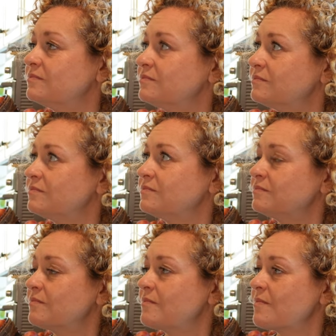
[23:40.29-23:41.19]

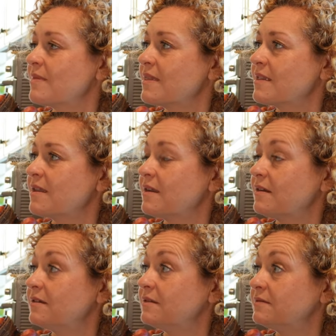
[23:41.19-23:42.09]

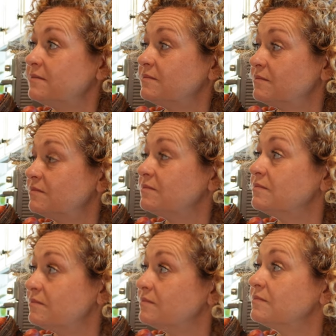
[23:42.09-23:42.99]

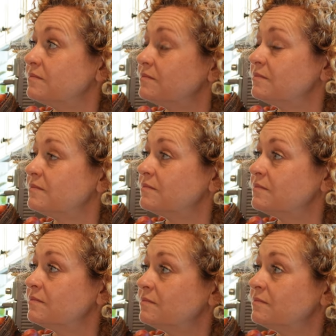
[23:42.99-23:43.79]
No words are spoken by the person on screen.